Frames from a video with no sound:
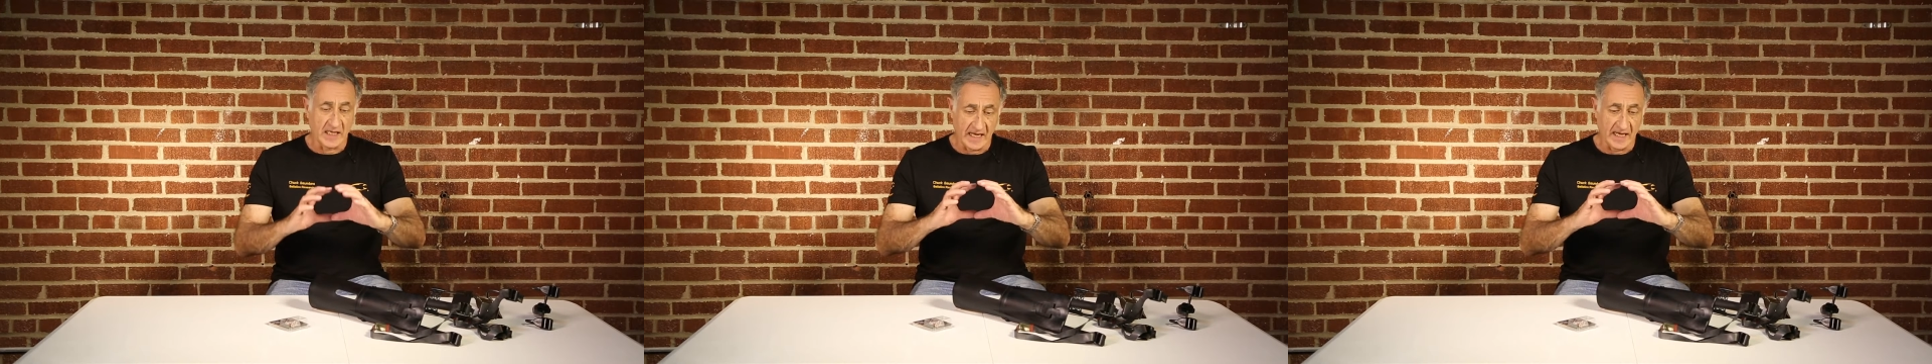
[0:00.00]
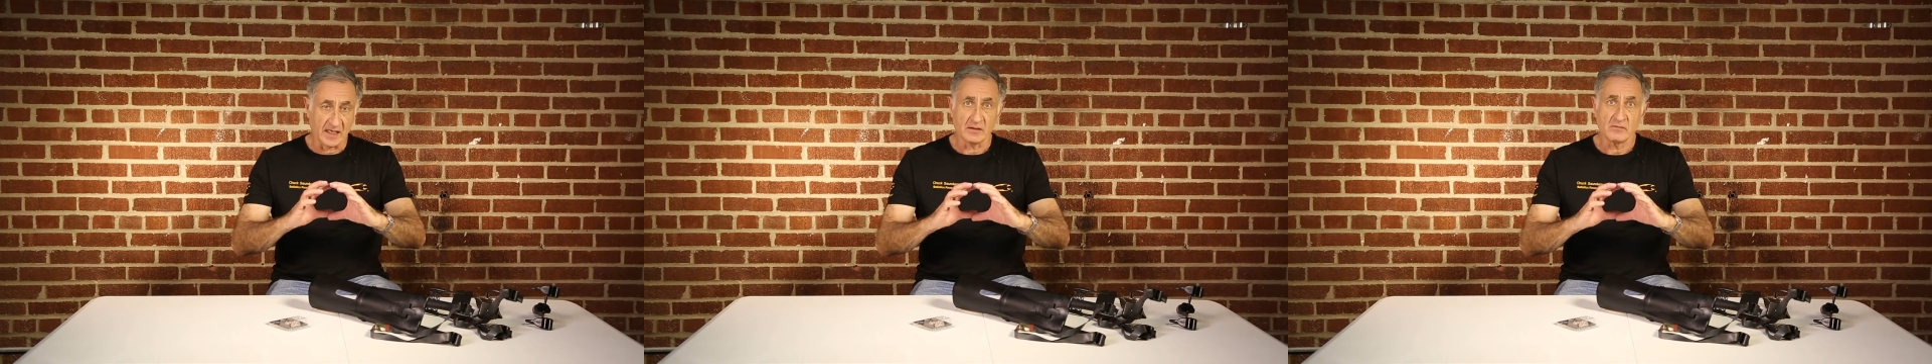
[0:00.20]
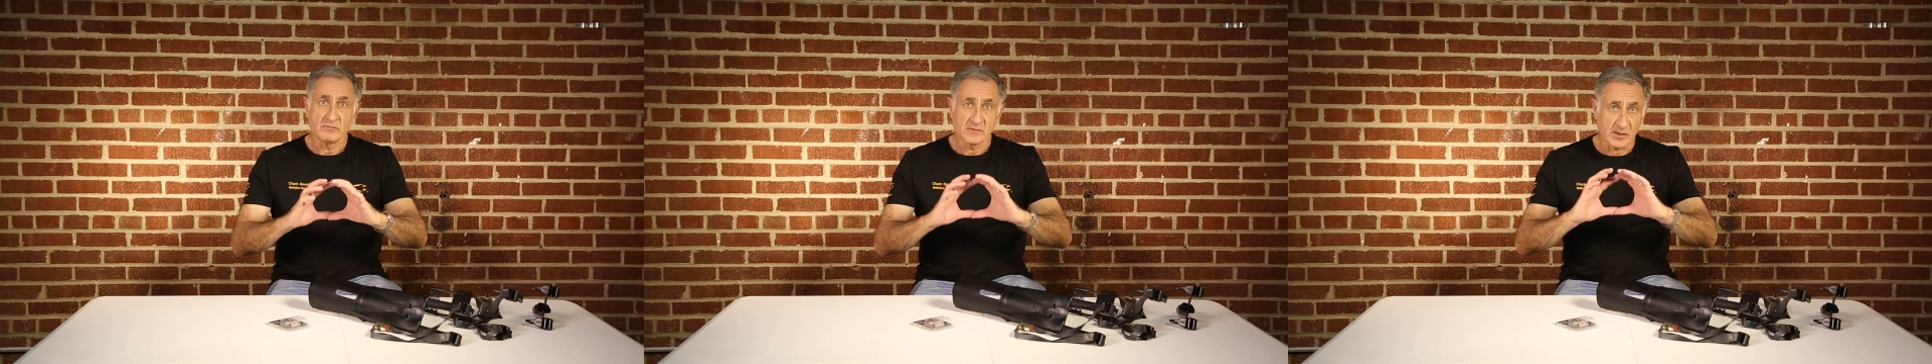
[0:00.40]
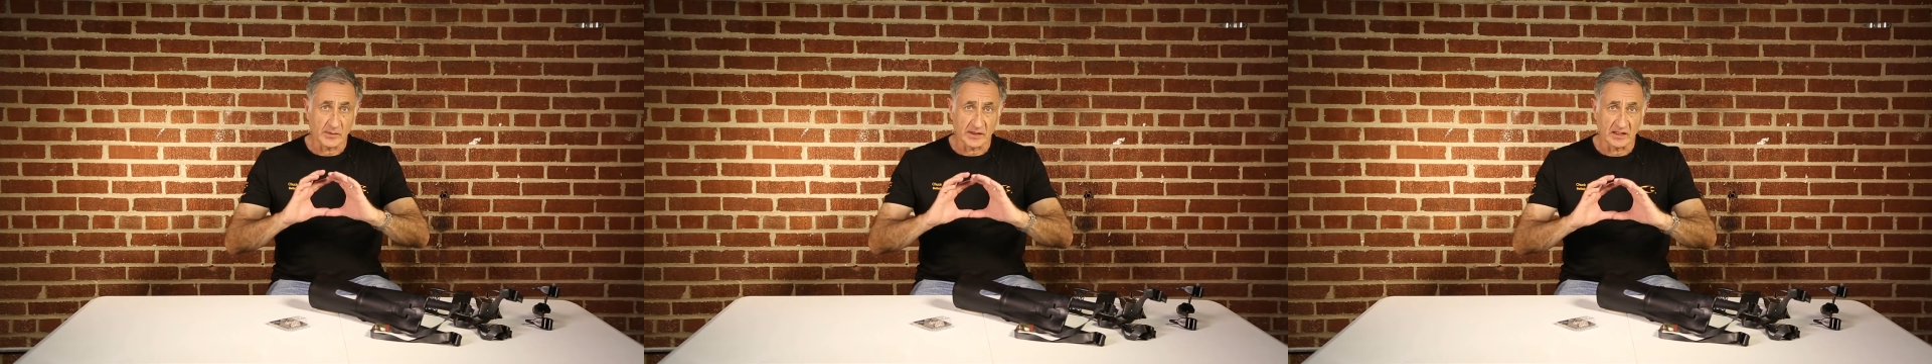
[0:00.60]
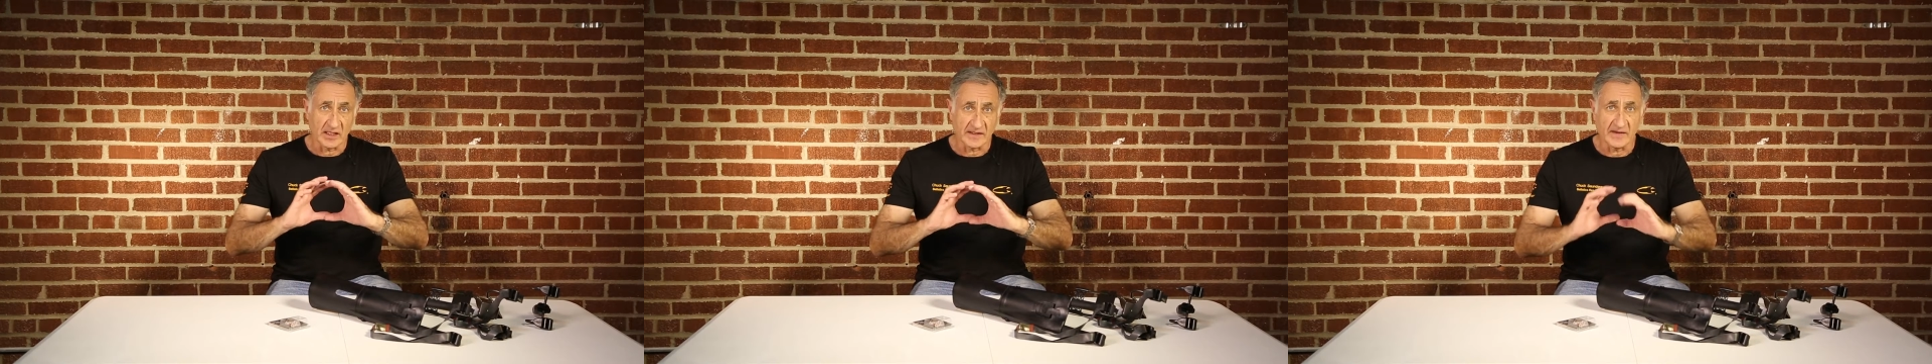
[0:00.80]
can,
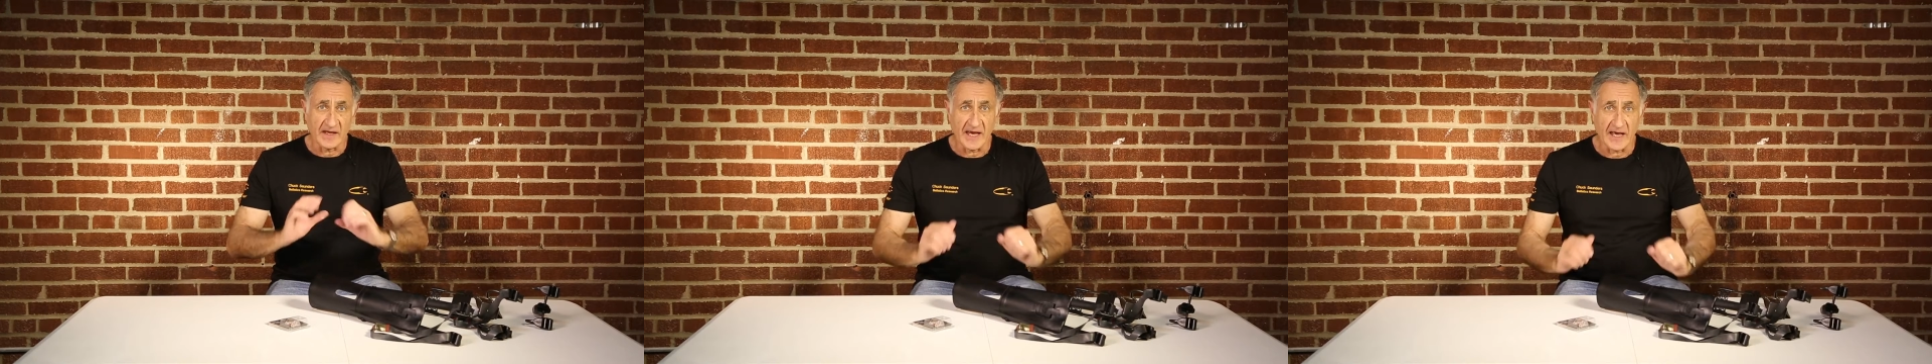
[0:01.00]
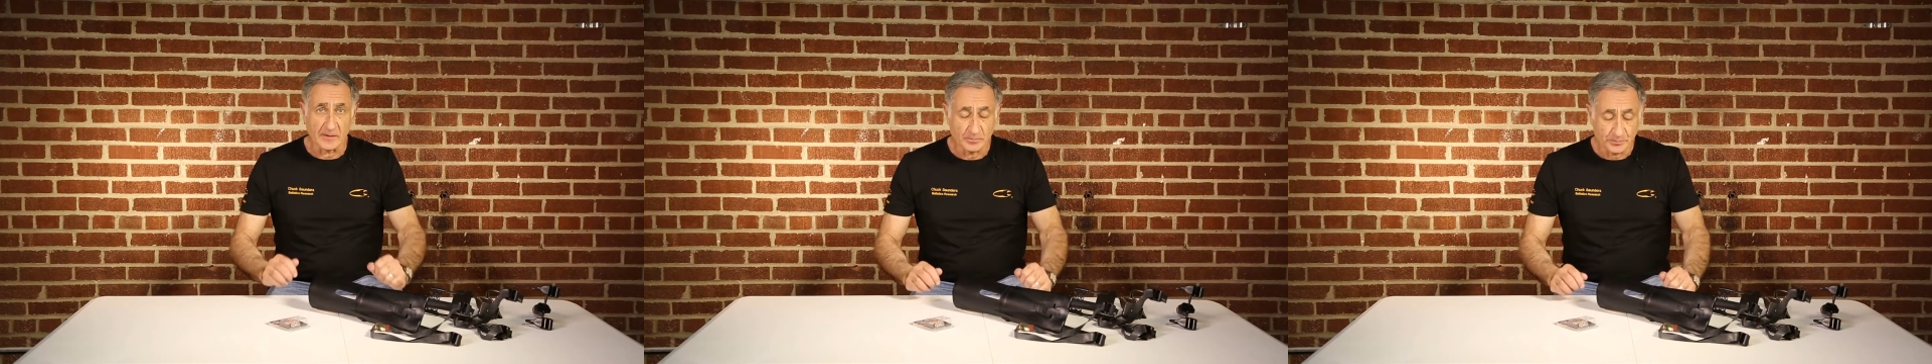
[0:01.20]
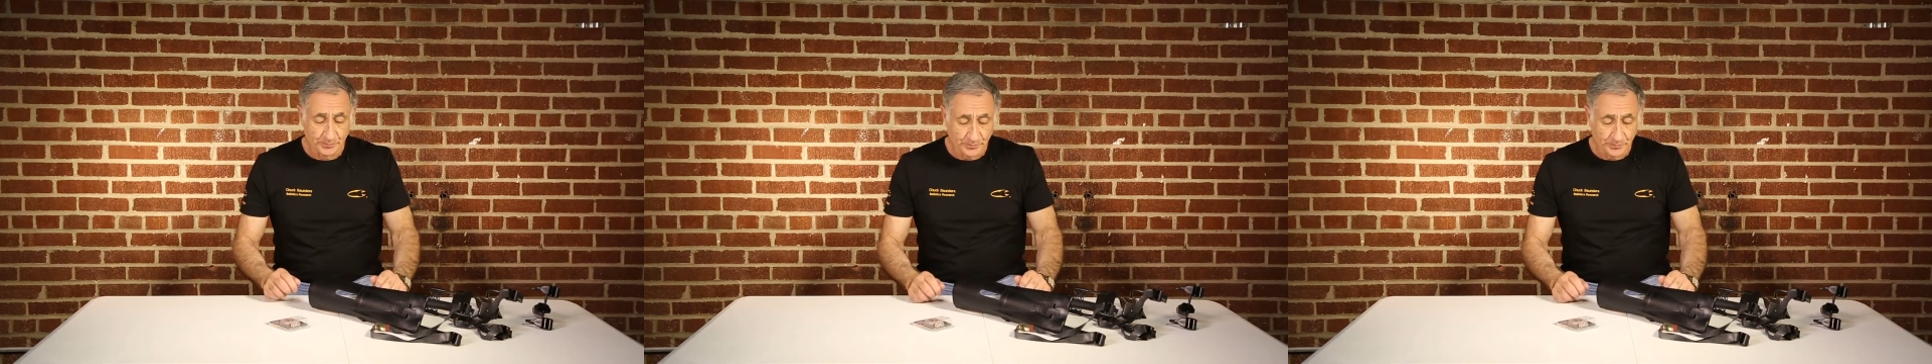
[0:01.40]
something like that.